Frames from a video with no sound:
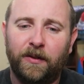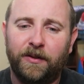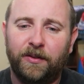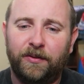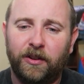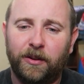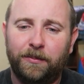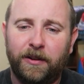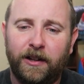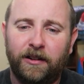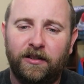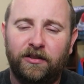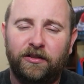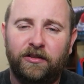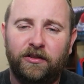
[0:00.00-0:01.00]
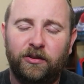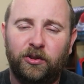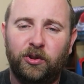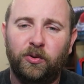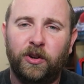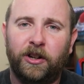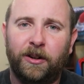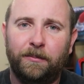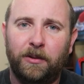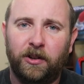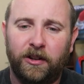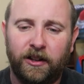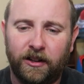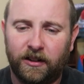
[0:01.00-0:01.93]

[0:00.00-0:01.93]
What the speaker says: of the Philippines $200 million.